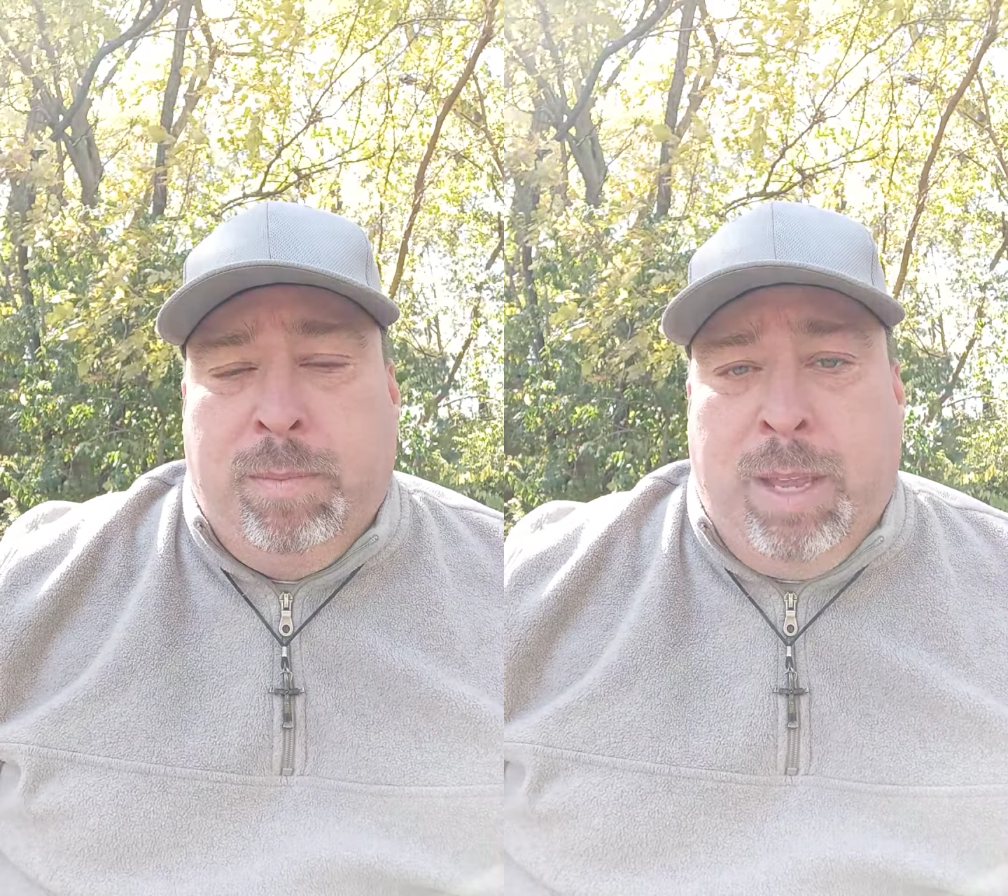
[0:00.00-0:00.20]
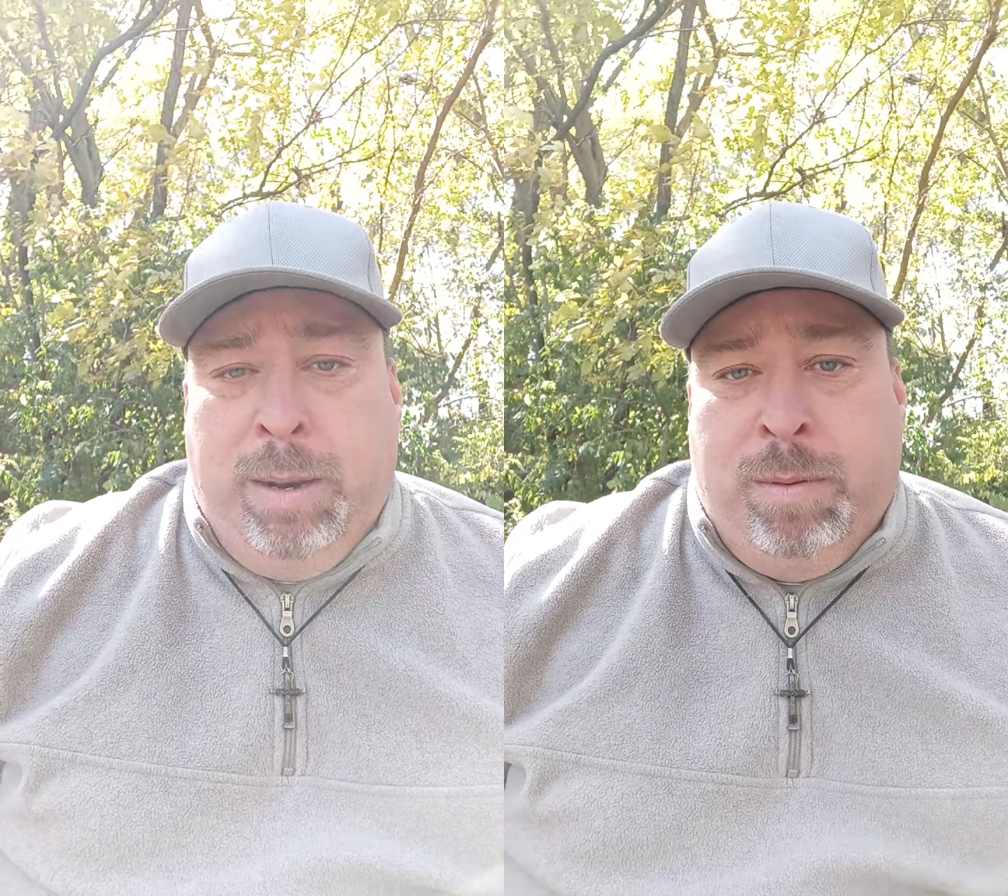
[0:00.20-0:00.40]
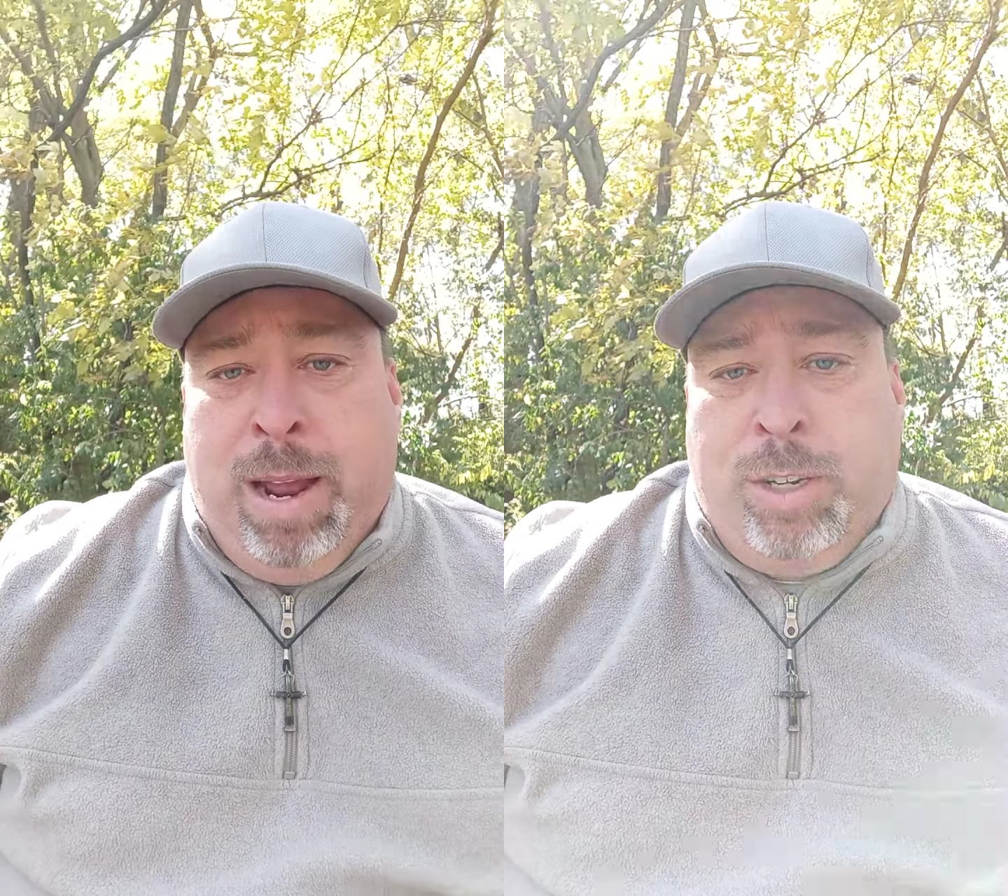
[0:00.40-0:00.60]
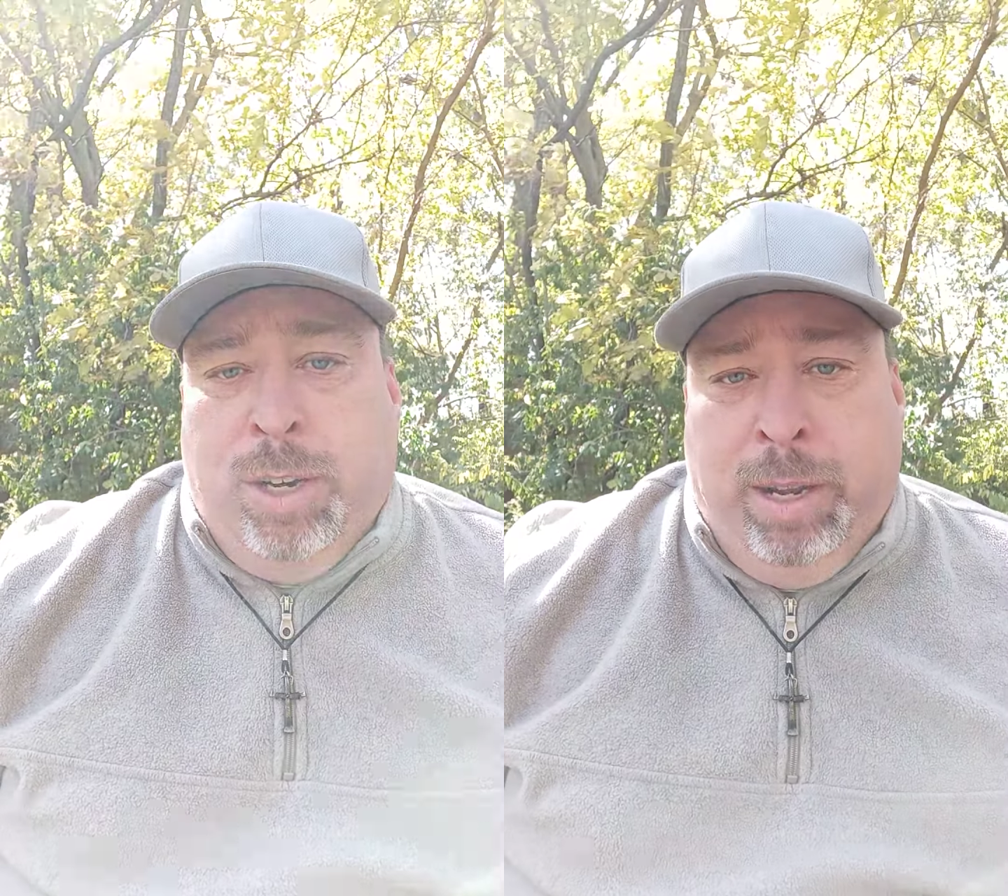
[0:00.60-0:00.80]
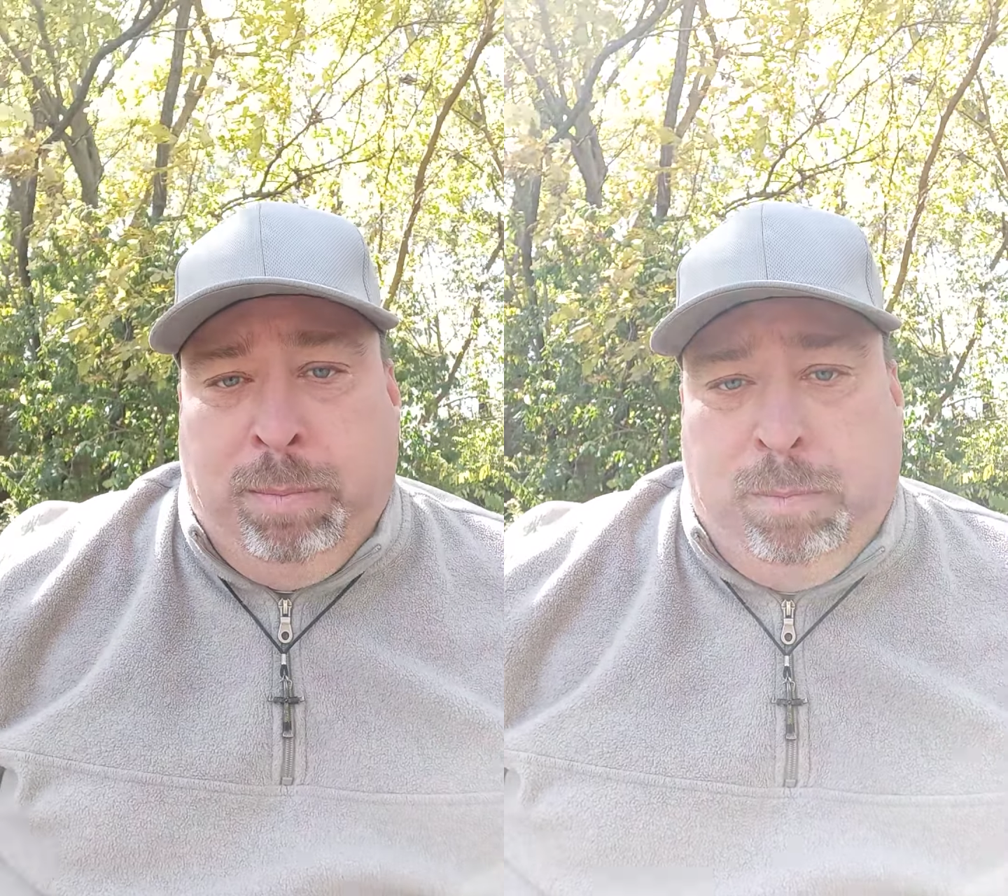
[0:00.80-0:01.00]
that
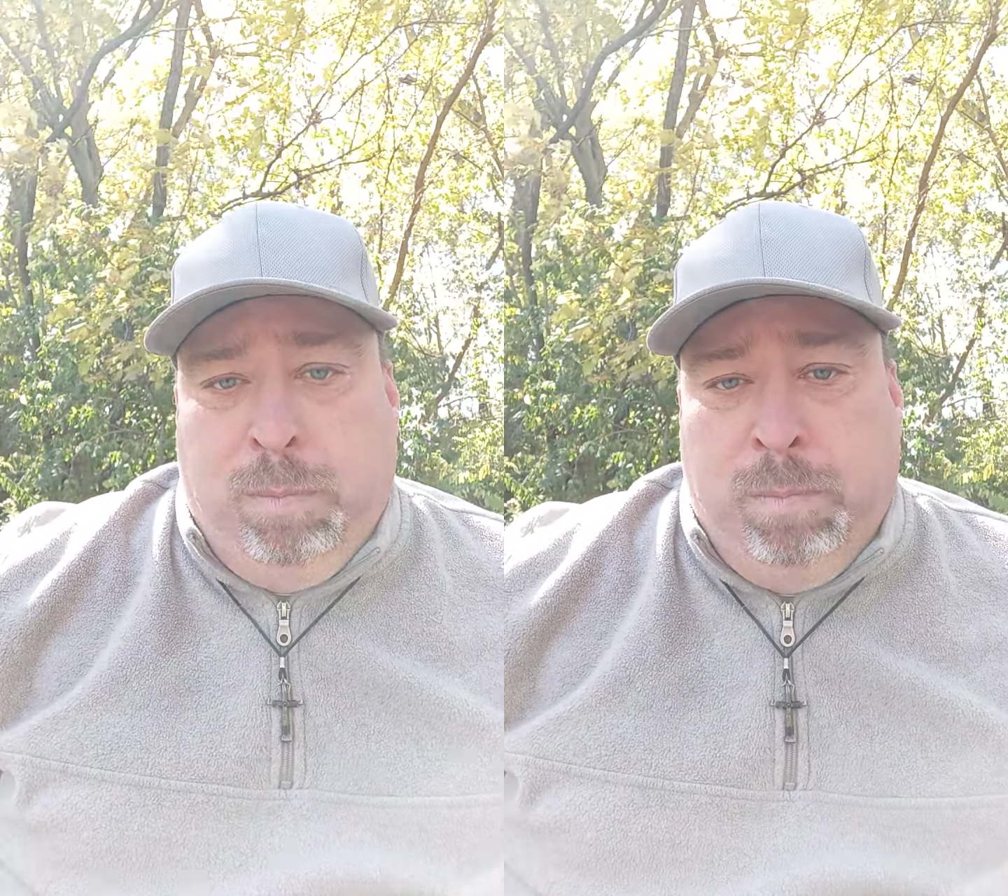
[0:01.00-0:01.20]
actually